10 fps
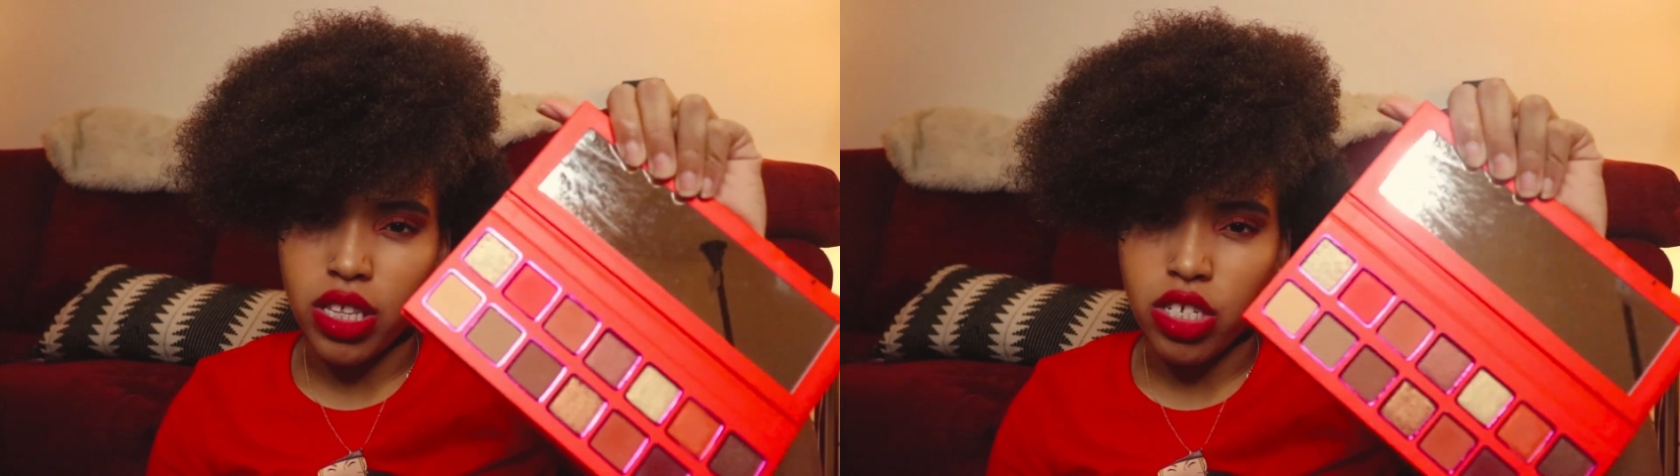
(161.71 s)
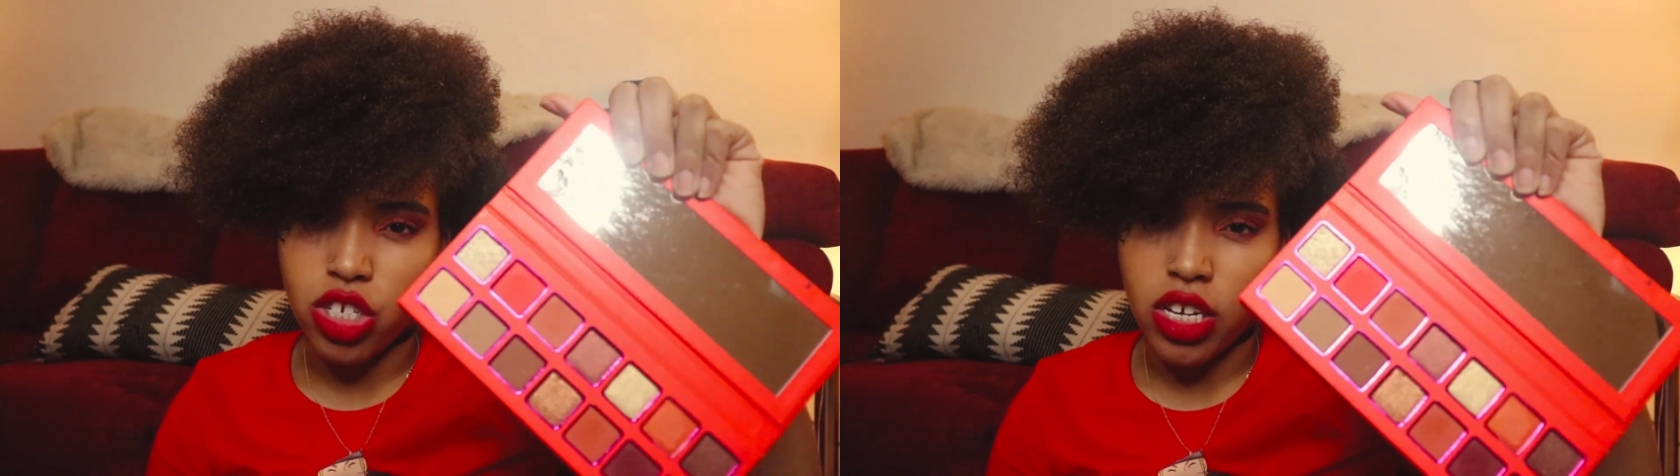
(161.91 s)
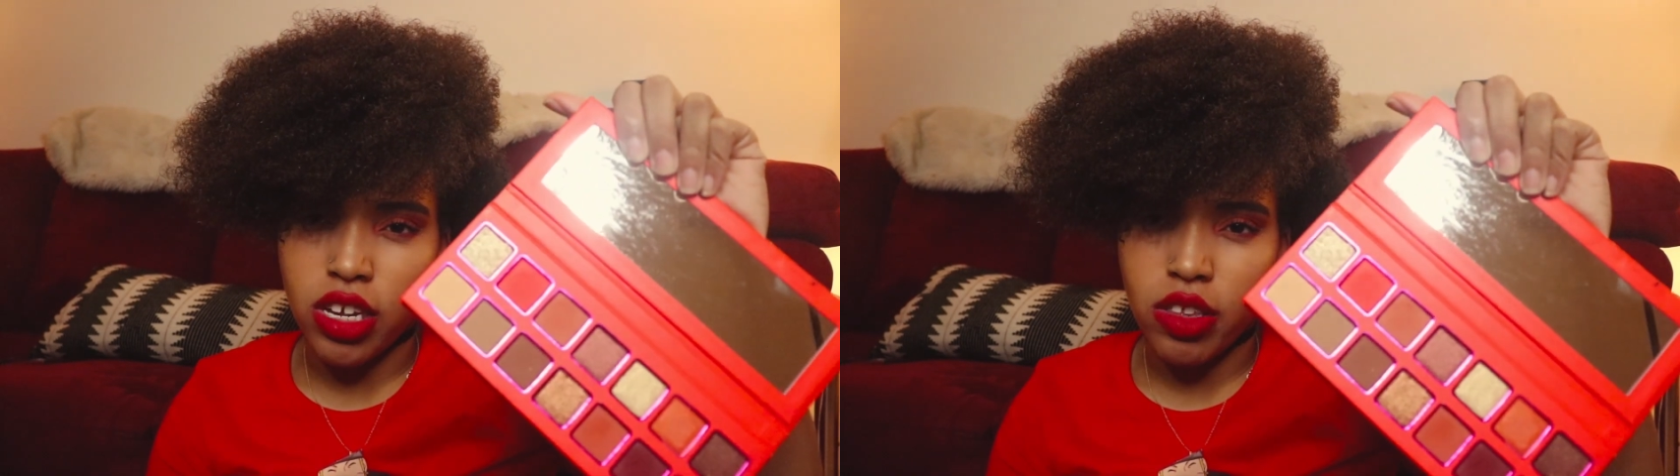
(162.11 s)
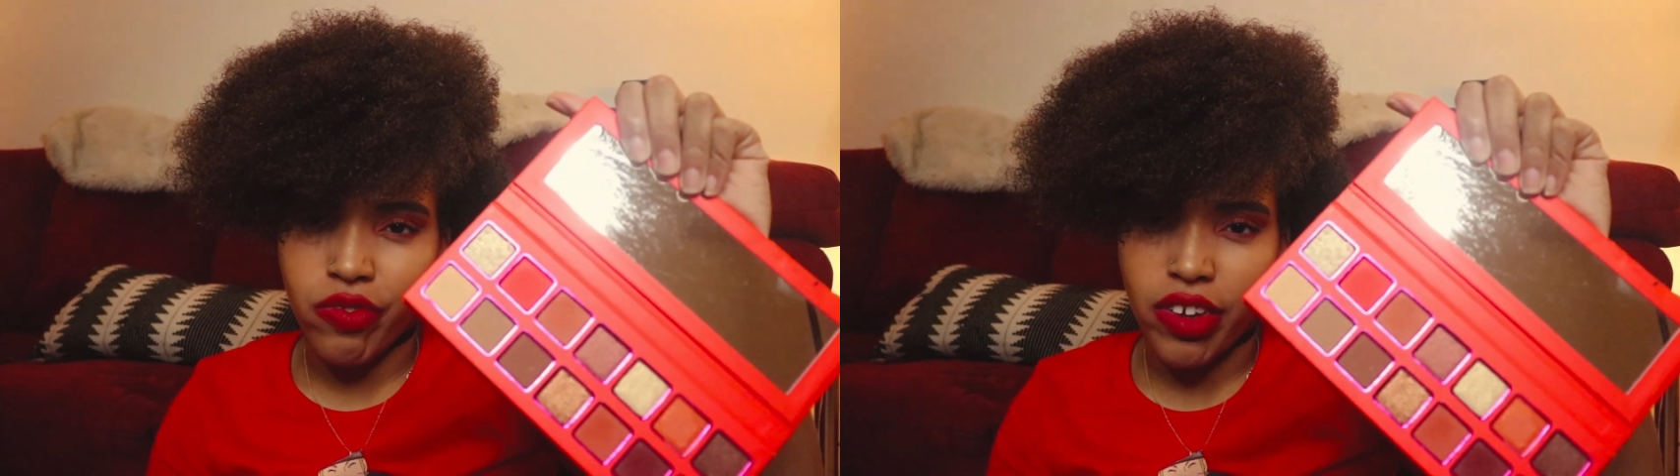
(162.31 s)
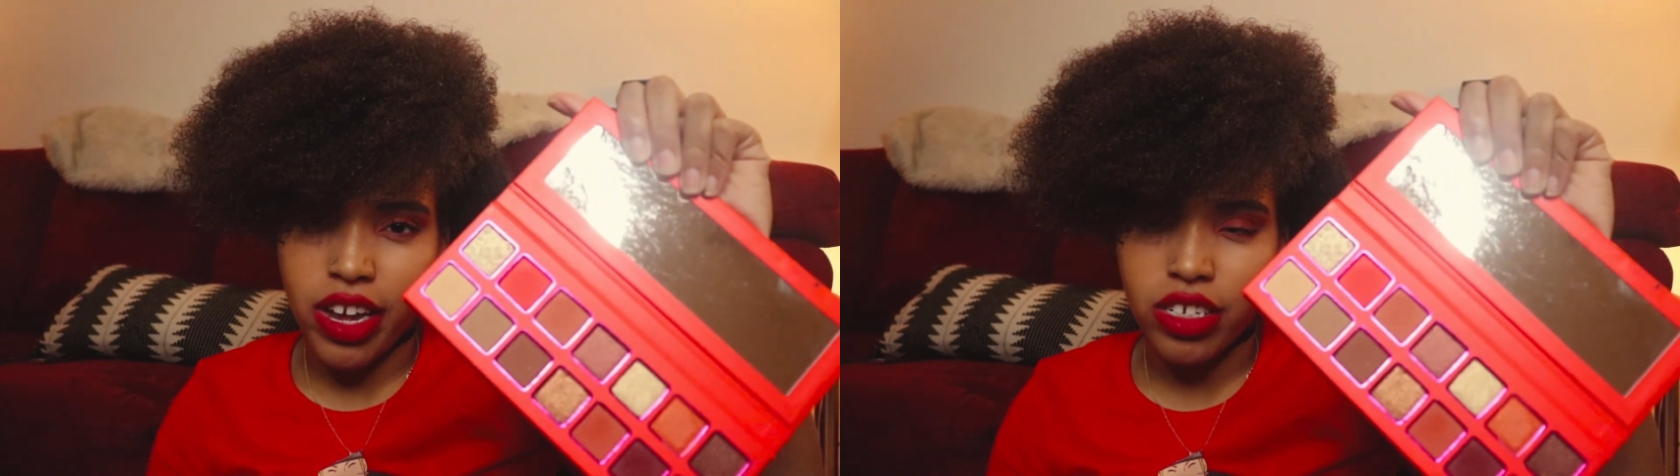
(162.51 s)
the
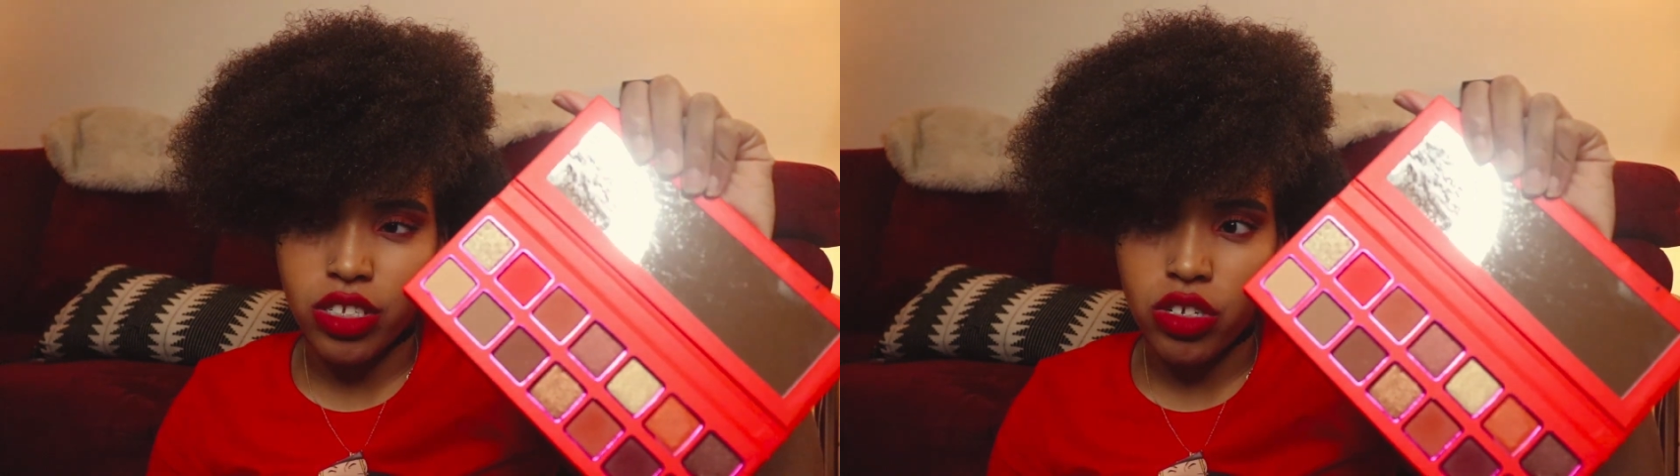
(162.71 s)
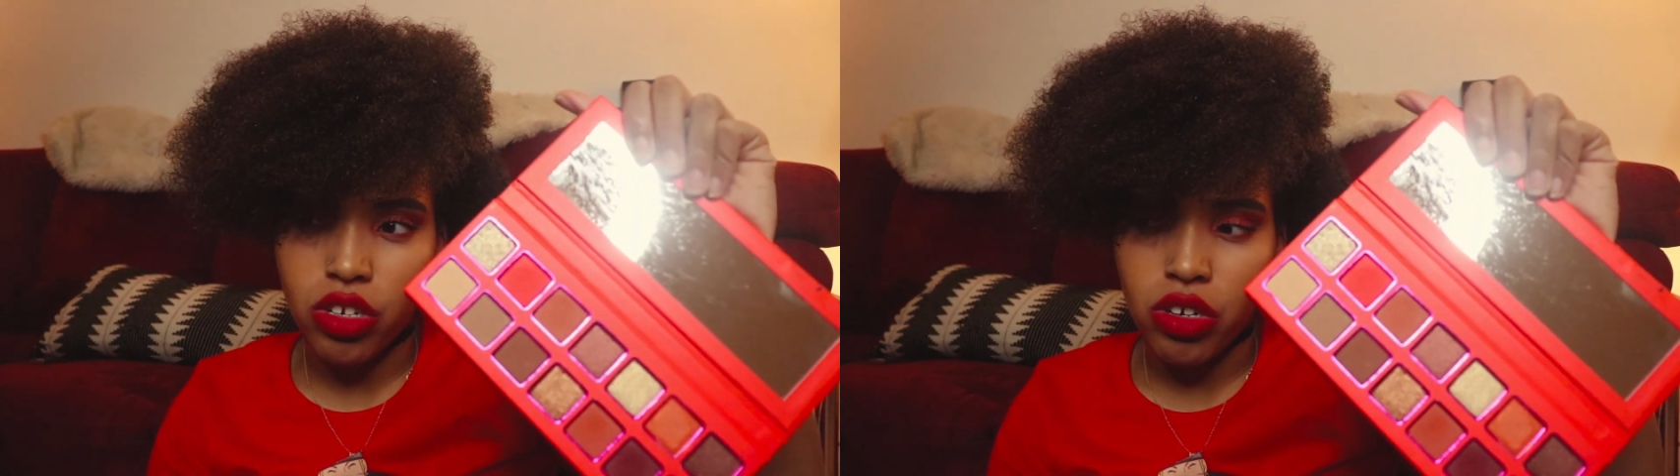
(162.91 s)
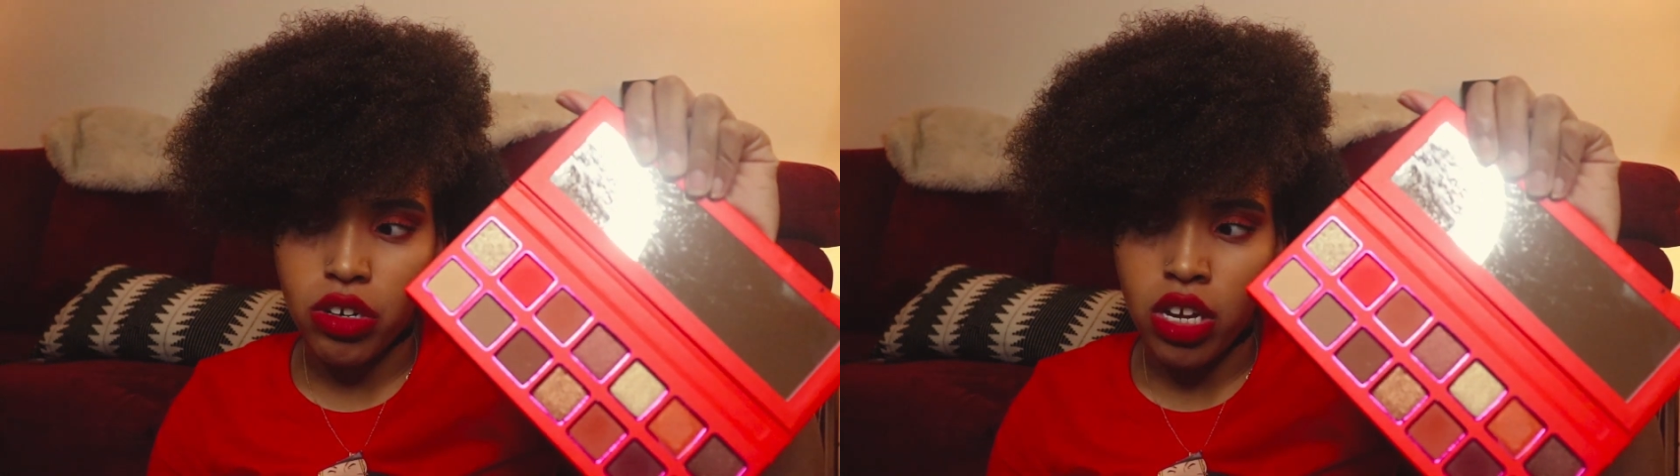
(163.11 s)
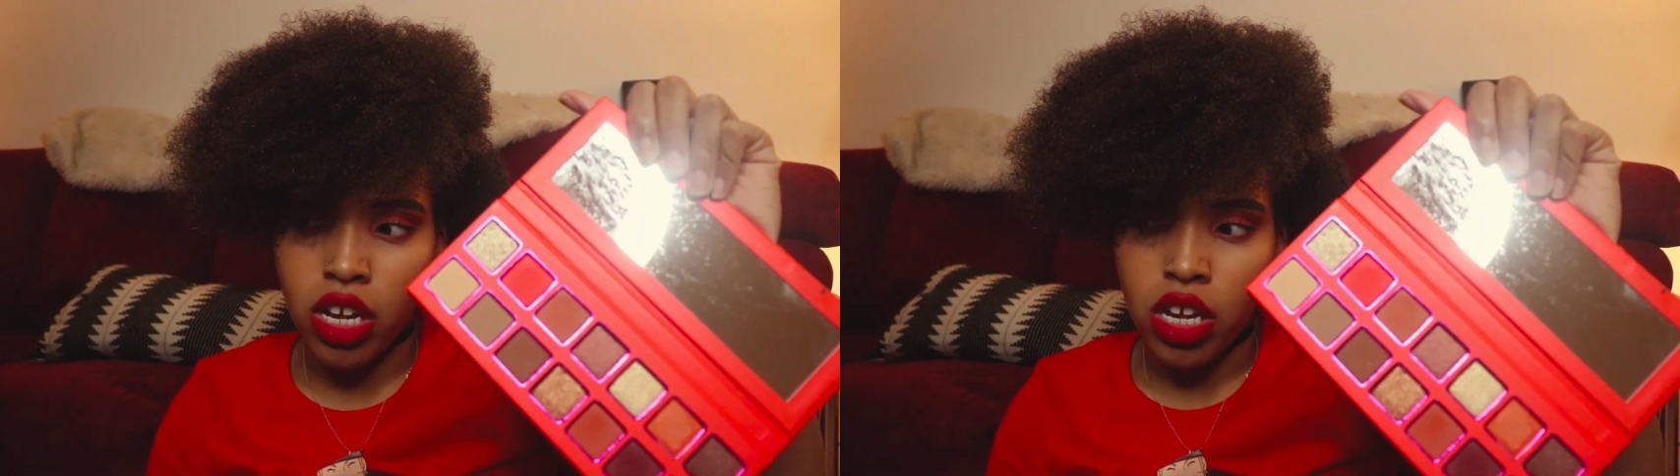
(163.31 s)
shades faster,